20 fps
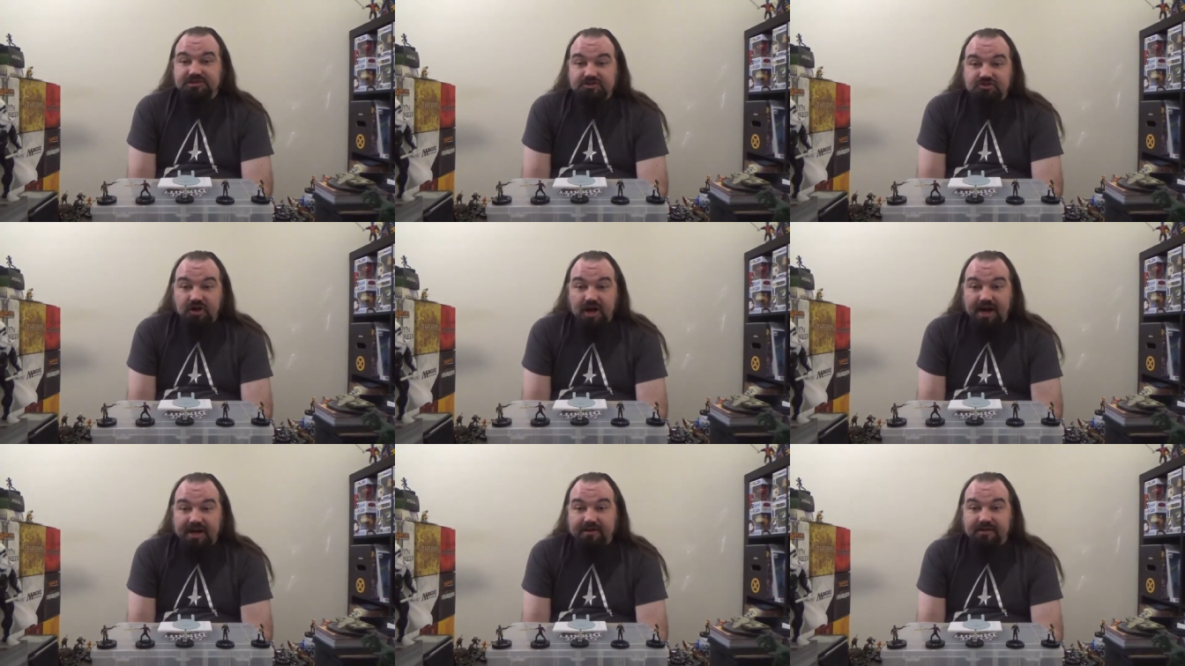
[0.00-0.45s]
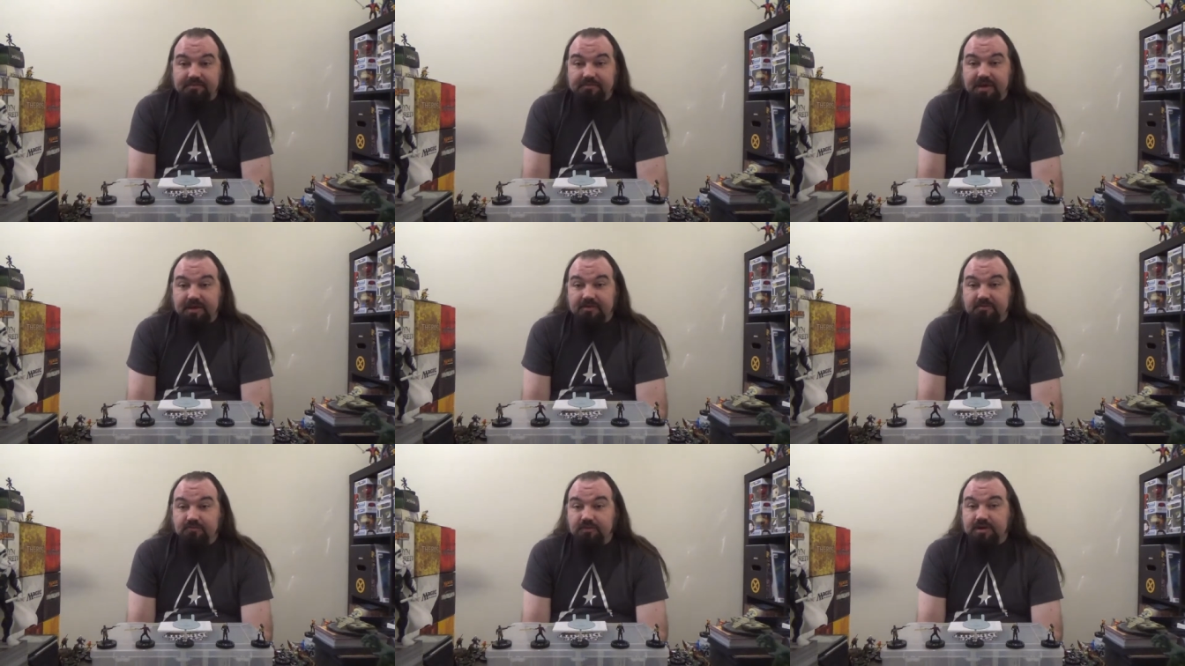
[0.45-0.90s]
and Dragons
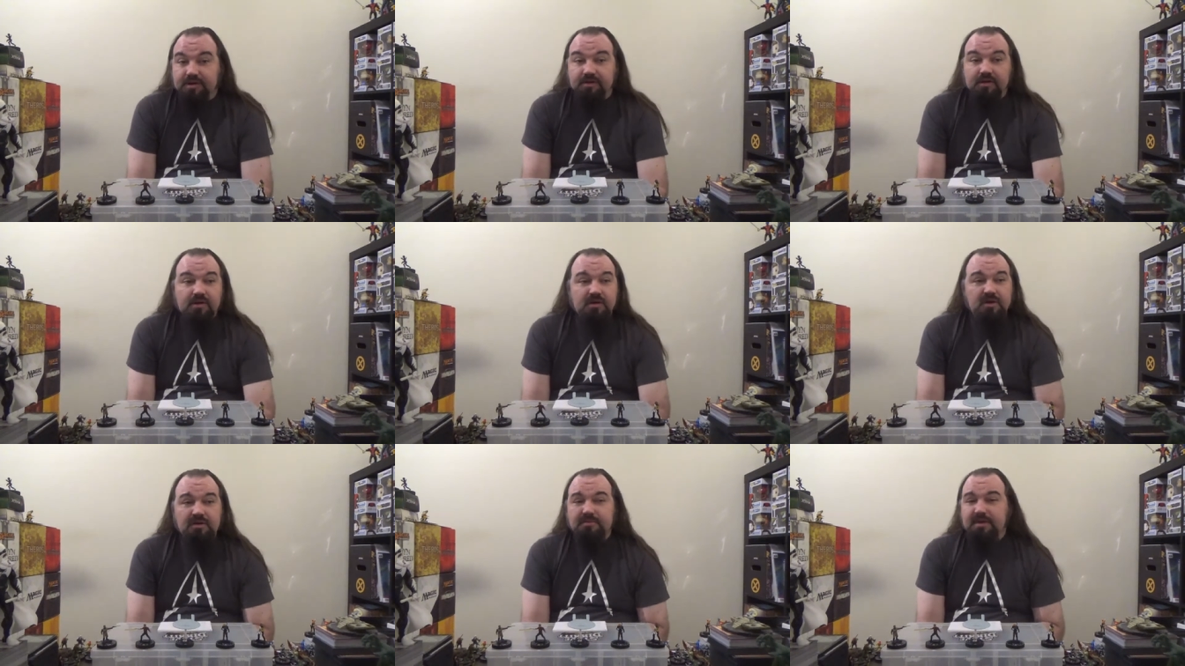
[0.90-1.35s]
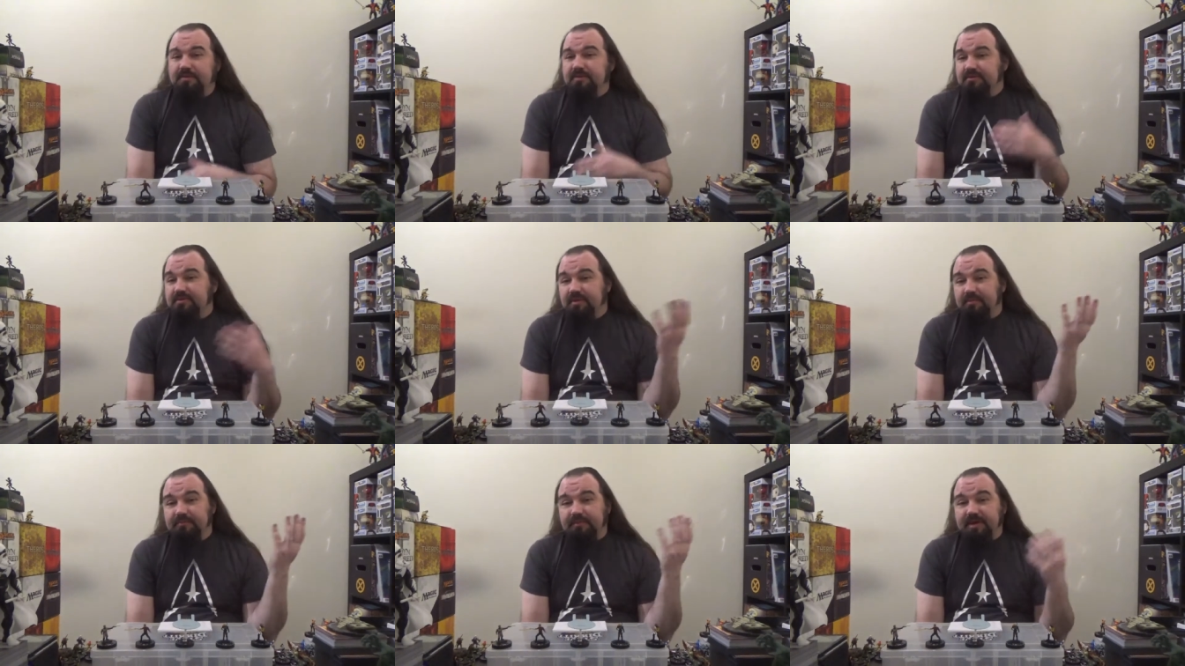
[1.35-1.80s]
based one. Maybe
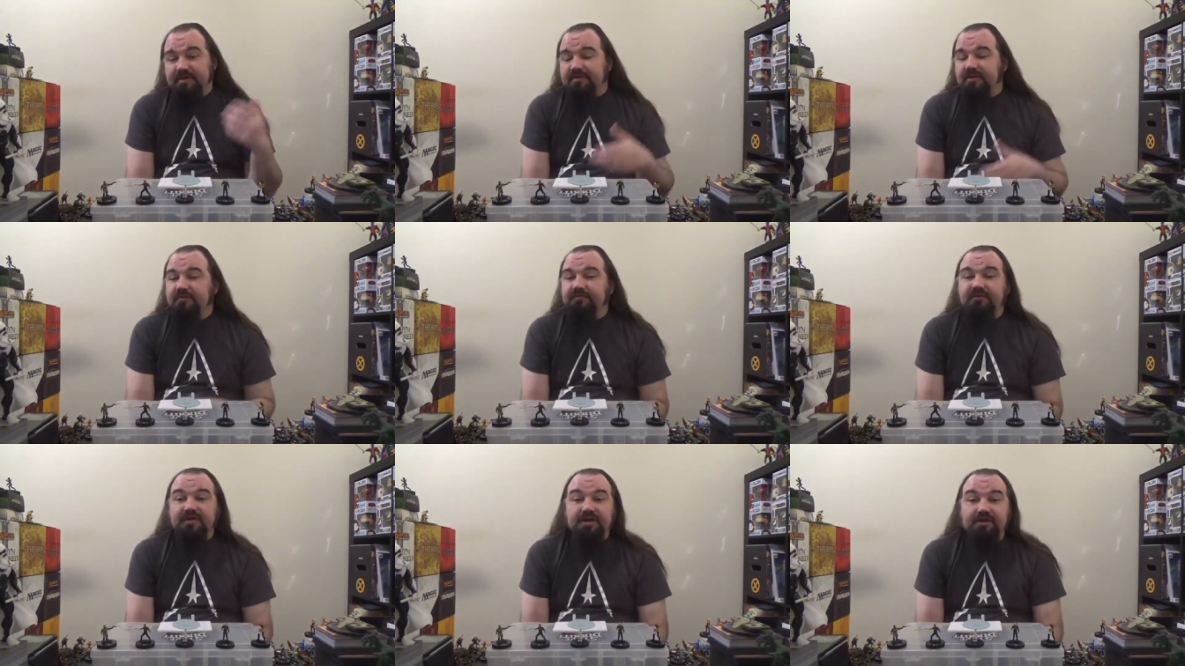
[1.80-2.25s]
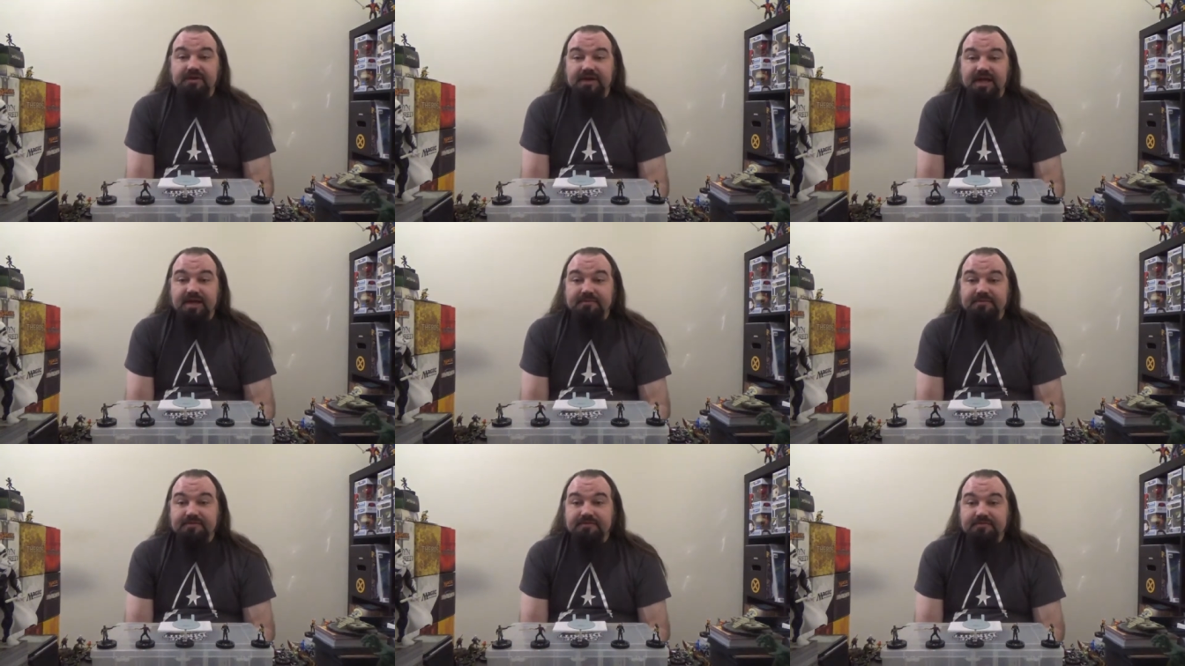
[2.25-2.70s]
some based on video
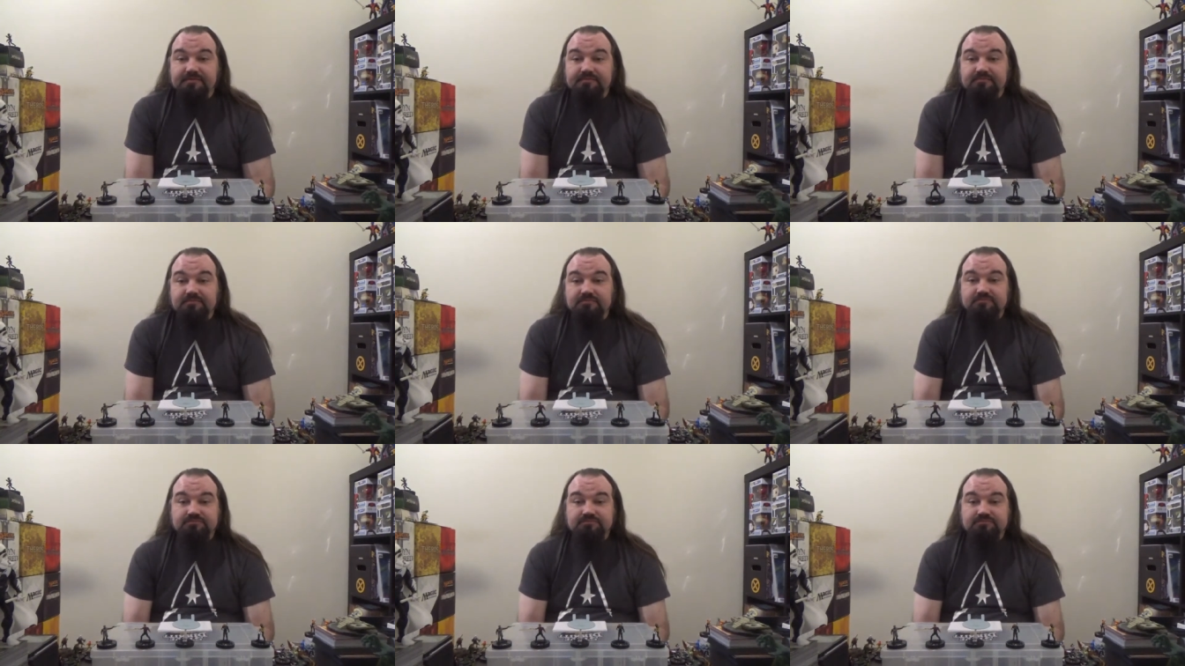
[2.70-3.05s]
games.